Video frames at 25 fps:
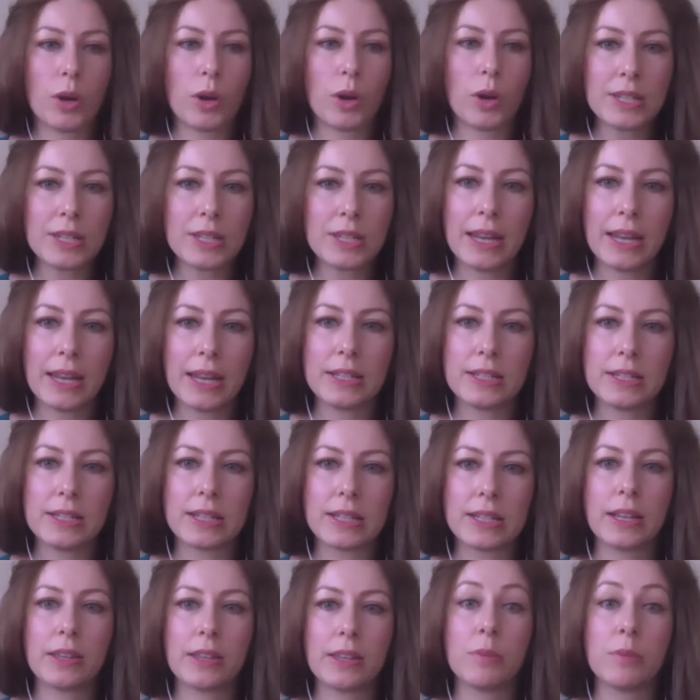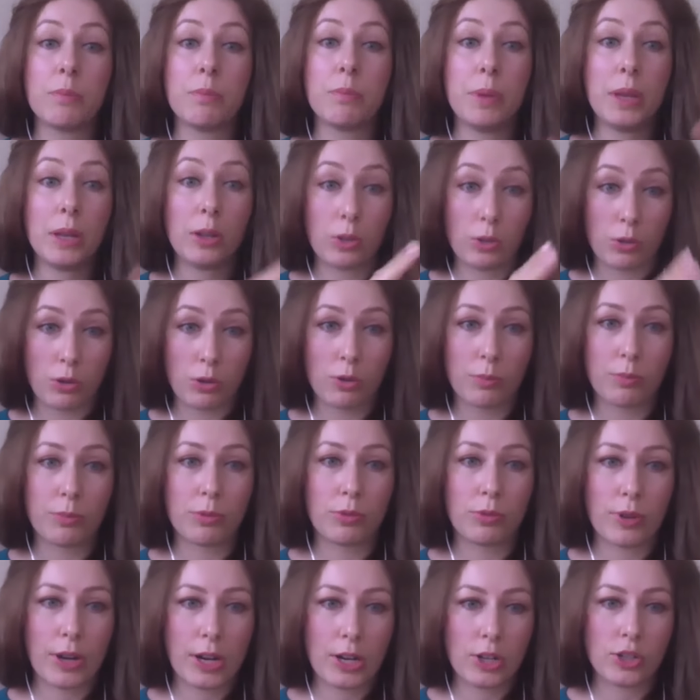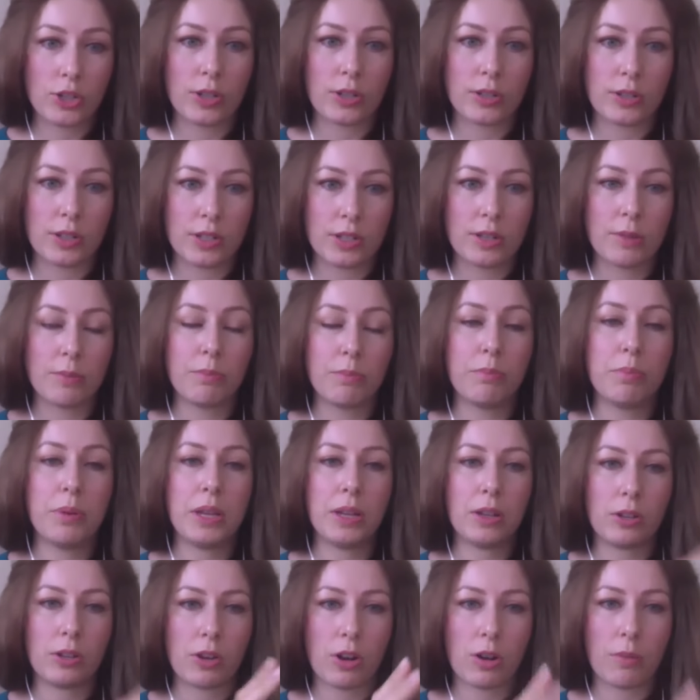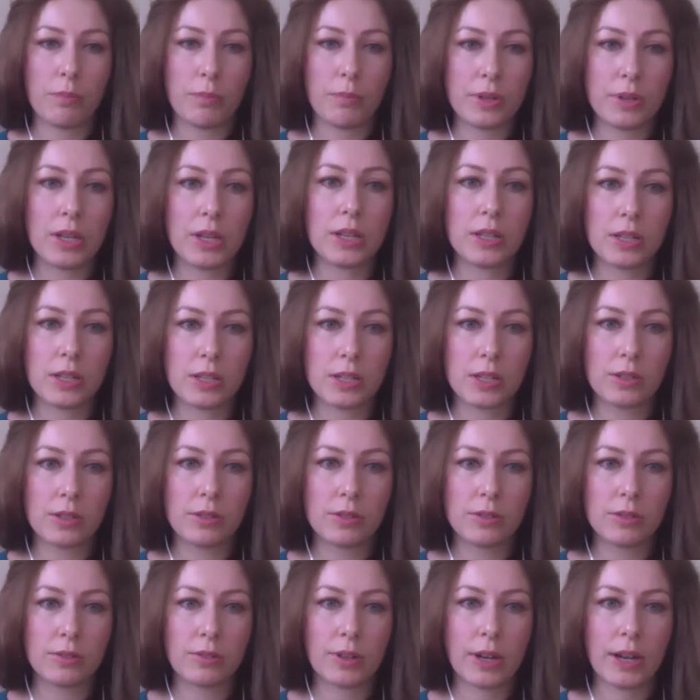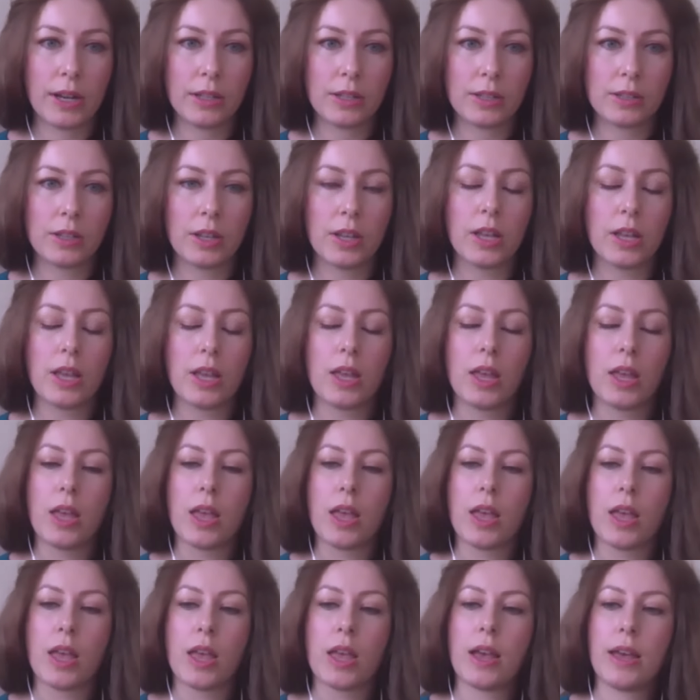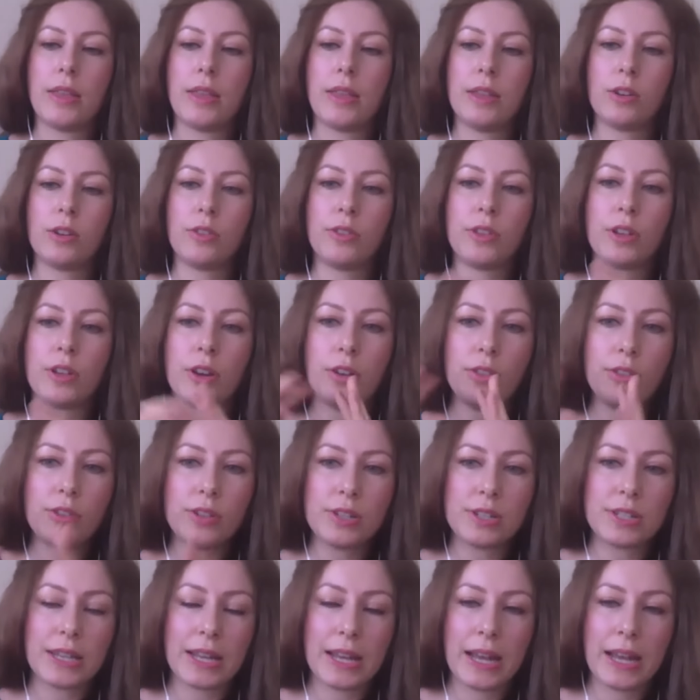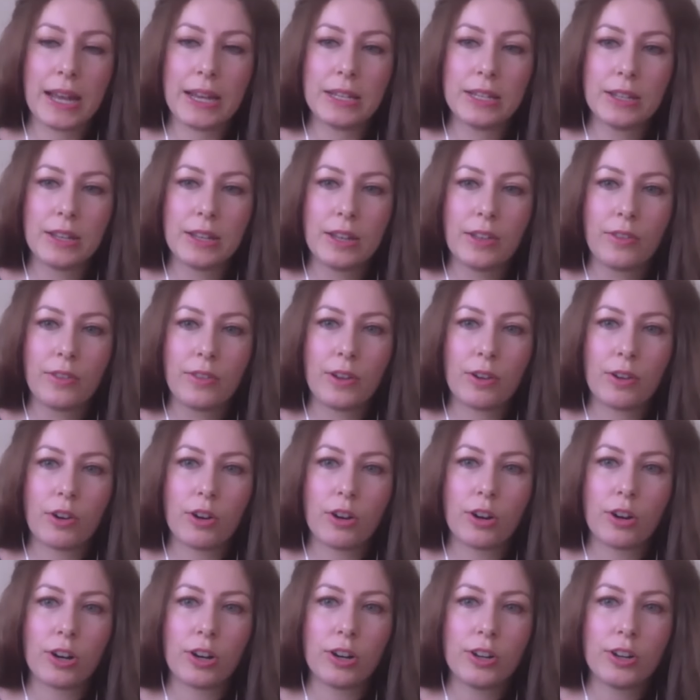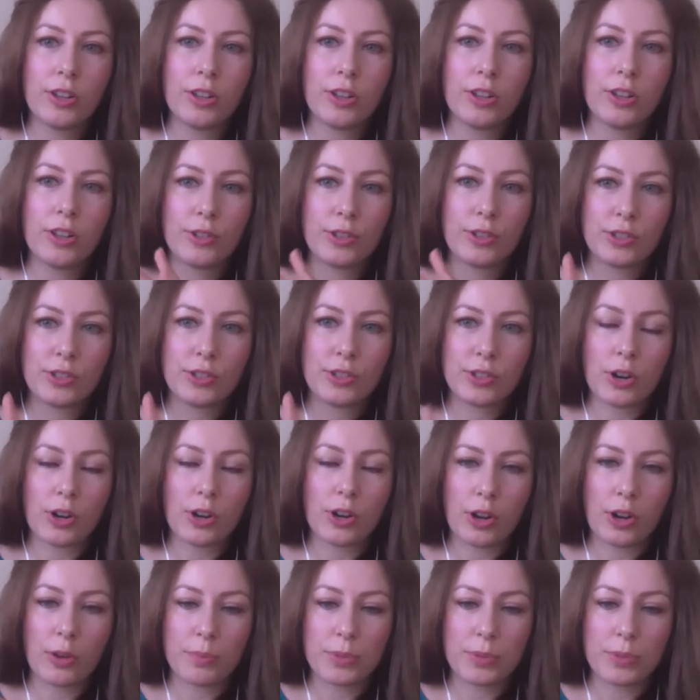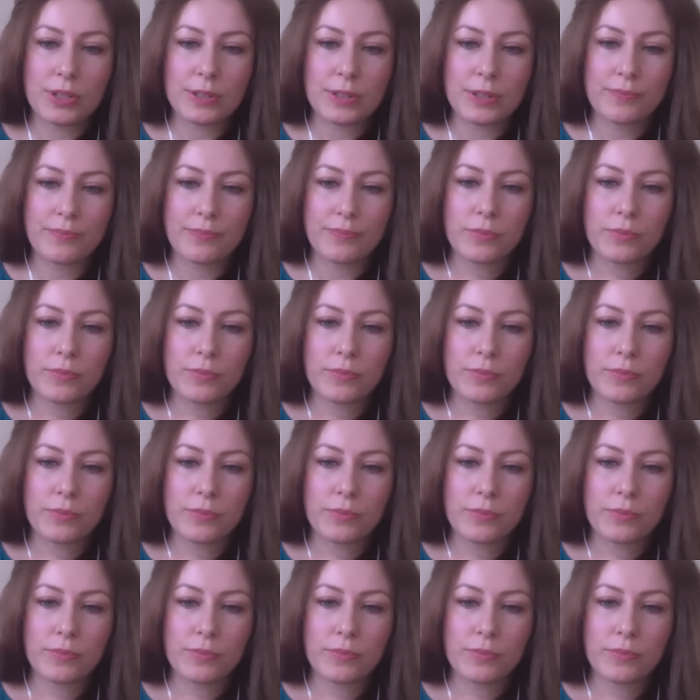one side it's like the big corporations the big companies right and then on the other side there are the startups